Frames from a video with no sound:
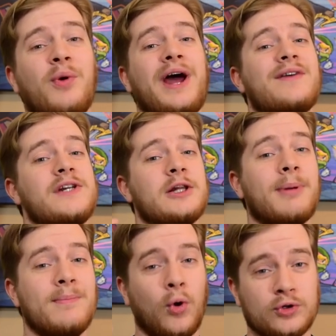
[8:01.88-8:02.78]
you want to have a little
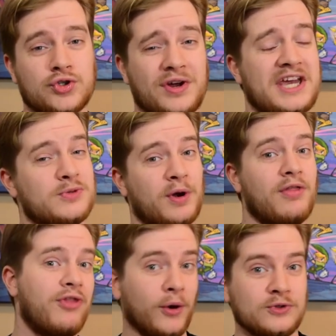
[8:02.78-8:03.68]
bit more to drink. It's one
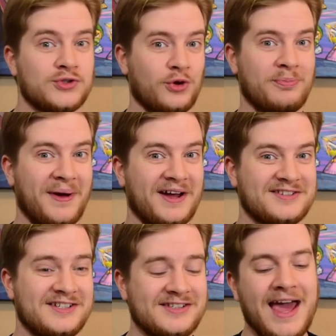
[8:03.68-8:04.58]
of those sort of
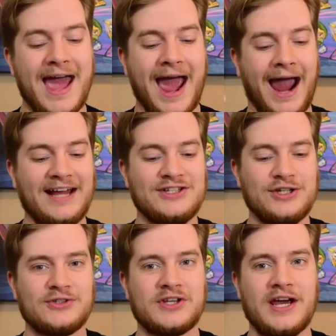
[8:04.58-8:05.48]
parties. And
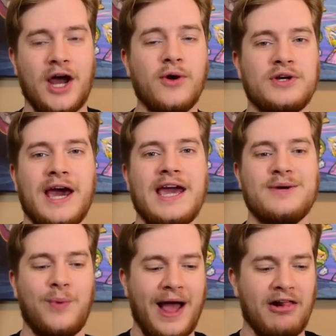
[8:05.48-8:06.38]
you say,
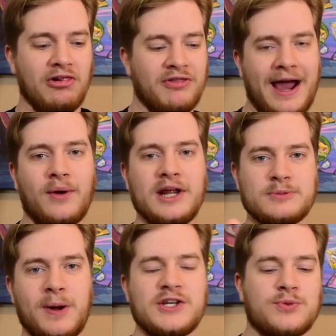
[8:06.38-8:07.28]
okay, well, now
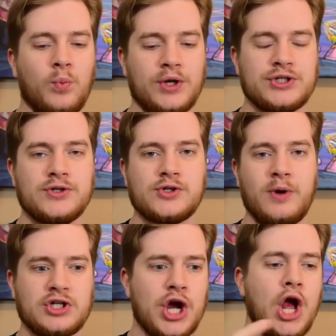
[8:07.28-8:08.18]
let's play some 1-2
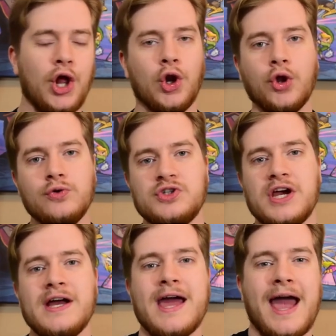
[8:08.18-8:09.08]
Switch,
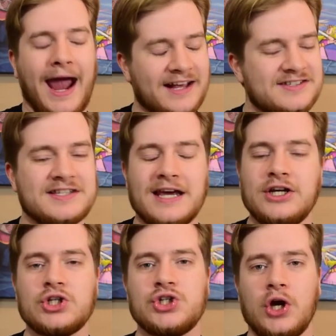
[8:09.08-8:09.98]
loser has to
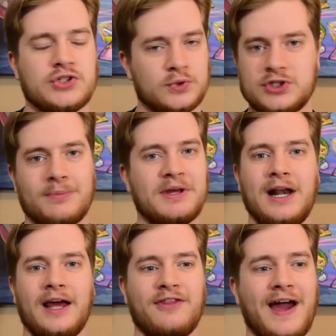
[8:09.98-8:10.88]
take a shot or something
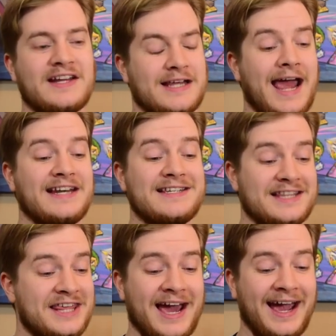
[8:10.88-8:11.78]
like that, and
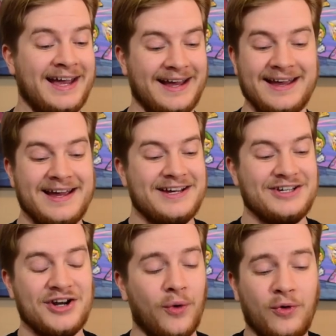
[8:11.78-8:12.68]
that,
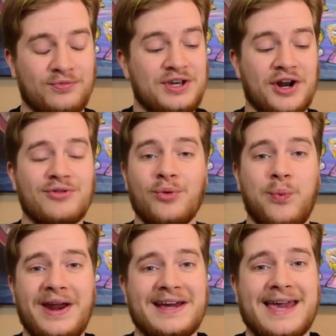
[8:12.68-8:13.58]
you know, or, you know, the
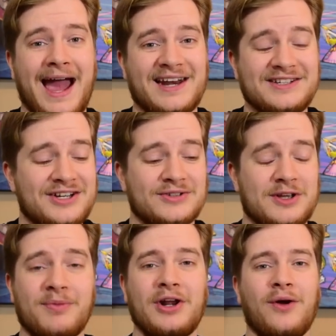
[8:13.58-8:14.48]
winner can, you know,
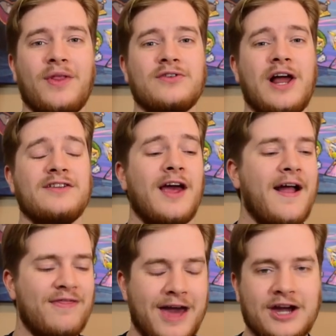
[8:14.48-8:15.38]
something along those lines.
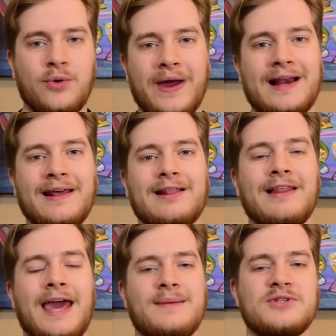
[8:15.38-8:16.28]
They're quick
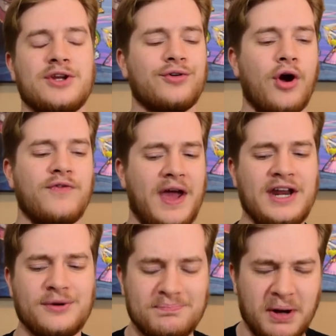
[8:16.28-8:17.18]
little games that are over
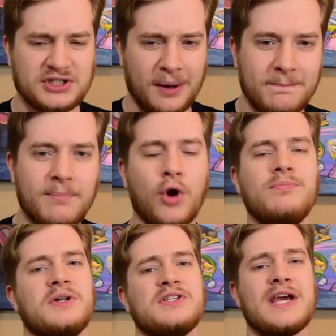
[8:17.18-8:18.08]
in but a
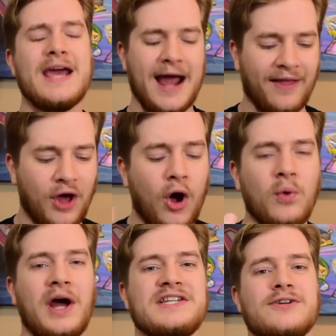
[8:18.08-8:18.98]
moment, and the
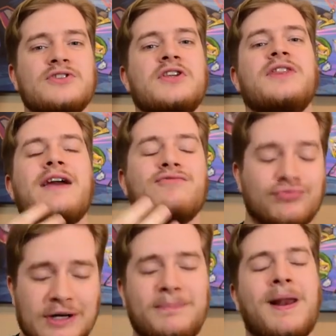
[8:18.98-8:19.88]
whole idea is that they're
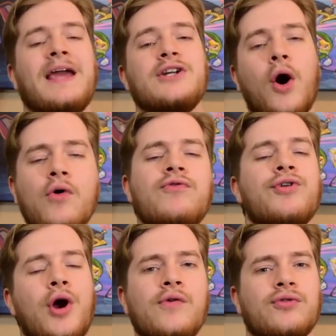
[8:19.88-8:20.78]
replayed over
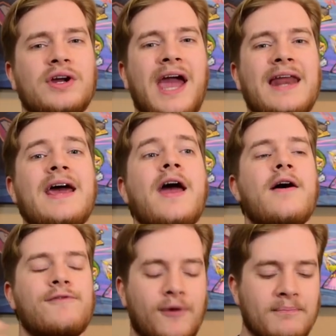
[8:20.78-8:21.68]
and over again
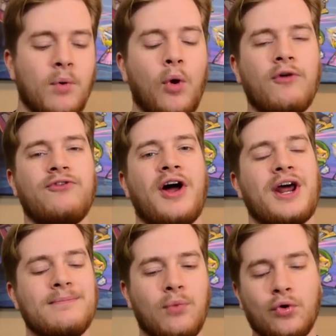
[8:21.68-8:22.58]
for more fun
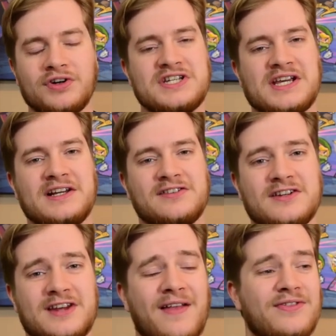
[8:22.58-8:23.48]
and more
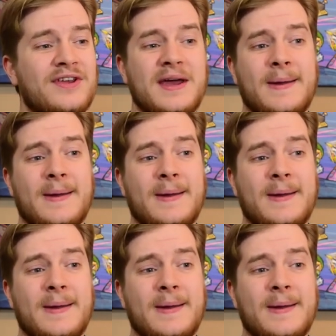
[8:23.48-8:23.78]
ridiculousness, and